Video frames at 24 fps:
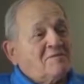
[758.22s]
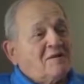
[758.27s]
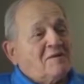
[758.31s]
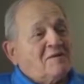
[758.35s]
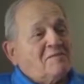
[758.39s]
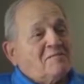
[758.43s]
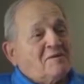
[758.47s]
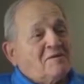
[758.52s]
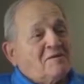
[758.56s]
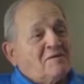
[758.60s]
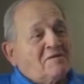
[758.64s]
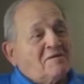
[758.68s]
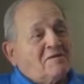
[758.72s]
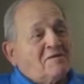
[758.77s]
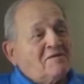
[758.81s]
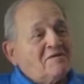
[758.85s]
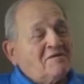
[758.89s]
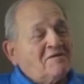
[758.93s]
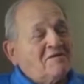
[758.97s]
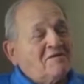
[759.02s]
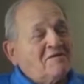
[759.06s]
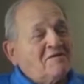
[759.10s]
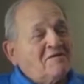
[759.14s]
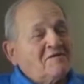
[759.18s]
maybe.
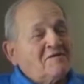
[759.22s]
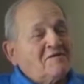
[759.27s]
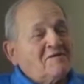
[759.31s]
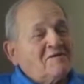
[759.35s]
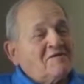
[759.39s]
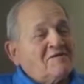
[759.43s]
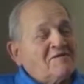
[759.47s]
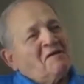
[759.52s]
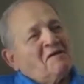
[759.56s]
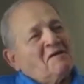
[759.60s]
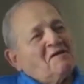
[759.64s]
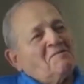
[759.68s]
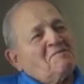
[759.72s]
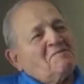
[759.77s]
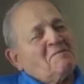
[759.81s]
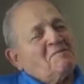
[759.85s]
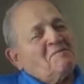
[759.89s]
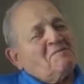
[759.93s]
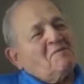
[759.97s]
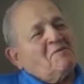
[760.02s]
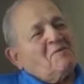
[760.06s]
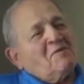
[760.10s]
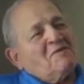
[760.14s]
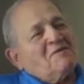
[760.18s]
I
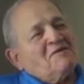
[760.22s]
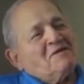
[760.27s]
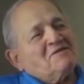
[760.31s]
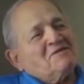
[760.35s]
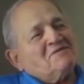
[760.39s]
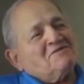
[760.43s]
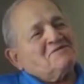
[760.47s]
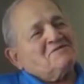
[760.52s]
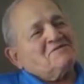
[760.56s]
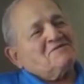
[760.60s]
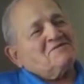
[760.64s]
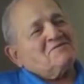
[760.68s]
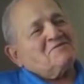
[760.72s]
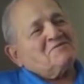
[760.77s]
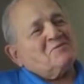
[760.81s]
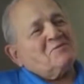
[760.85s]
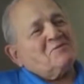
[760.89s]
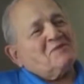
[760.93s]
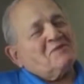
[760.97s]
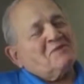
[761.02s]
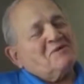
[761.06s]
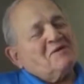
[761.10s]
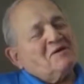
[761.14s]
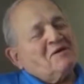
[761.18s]
remember one instance
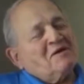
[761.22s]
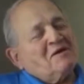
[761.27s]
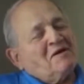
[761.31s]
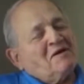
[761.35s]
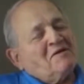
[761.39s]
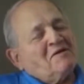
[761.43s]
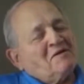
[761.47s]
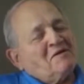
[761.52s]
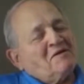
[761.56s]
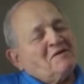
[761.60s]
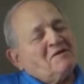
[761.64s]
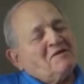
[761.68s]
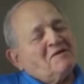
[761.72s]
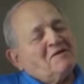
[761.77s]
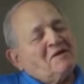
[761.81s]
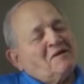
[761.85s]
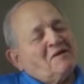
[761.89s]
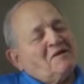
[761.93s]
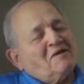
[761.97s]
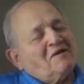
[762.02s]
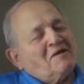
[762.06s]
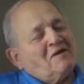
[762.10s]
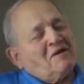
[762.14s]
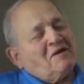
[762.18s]
where
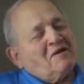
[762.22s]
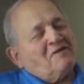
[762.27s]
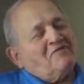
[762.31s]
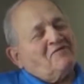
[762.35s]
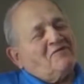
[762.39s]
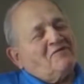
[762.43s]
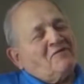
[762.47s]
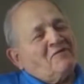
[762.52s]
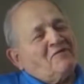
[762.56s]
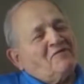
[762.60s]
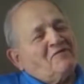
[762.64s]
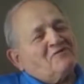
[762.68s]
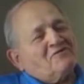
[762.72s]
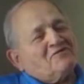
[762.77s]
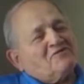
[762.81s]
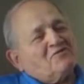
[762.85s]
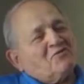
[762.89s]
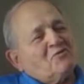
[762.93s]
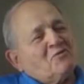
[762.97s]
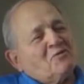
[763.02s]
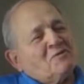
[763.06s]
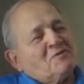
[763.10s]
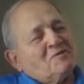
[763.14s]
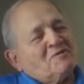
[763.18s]
I've told
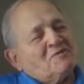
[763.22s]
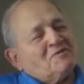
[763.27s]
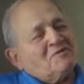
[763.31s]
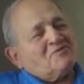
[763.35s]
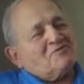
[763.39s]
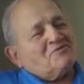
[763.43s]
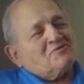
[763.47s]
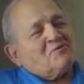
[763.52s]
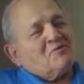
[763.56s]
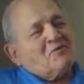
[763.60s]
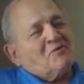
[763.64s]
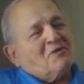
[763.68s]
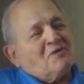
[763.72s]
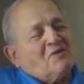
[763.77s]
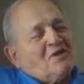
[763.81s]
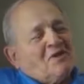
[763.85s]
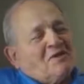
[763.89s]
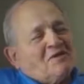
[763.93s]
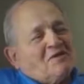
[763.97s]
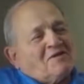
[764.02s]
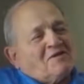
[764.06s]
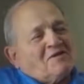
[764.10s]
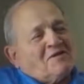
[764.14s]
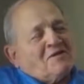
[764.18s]
the story a
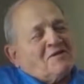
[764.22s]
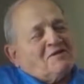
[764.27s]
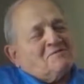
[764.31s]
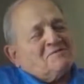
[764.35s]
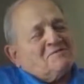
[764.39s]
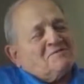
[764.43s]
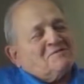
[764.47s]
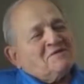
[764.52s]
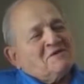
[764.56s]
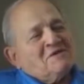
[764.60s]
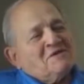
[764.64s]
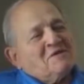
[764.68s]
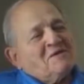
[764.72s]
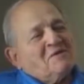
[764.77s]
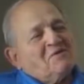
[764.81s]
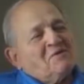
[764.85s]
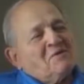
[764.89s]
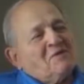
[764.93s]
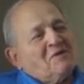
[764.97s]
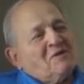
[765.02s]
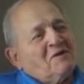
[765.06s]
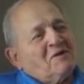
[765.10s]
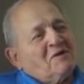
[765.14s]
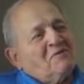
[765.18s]
lot of times.
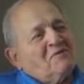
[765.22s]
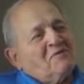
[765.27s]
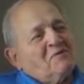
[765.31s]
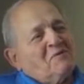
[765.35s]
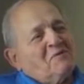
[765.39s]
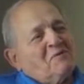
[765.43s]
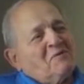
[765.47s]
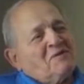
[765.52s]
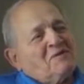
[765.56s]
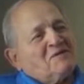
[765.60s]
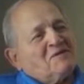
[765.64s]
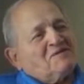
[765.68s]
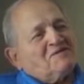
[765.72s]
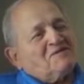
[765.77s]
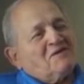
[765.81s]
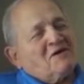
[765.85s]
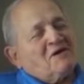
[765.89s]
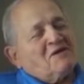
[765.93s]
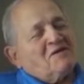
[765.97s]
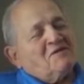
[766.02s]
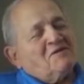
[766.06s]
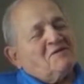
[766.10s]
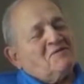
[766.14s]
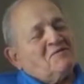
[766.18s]
We
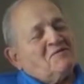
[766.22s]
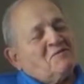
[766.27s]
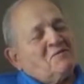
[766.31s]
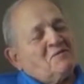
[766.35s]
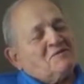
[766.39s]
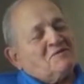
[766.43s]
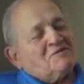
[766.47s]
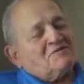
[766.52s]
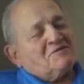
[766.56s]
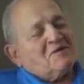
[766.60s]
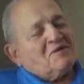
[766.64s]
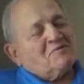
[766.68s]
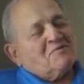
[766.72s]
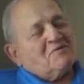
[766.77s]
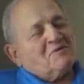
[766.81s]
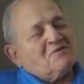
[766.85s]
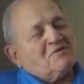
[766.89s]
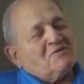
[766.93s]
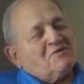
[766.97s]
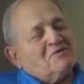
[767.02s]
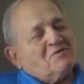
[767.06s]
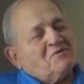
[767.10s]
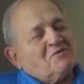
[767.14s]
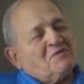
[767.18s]
decided one
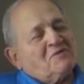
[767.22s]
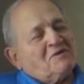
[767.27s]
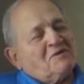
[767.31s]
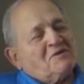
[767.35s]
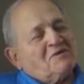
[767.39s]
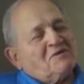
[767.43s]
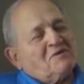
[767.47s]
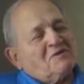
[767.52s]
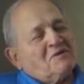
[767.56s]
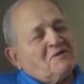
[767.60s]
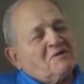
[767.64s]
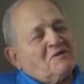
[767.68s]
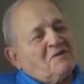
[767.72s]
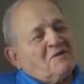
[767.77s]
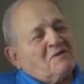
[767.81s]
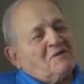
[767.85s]
summer to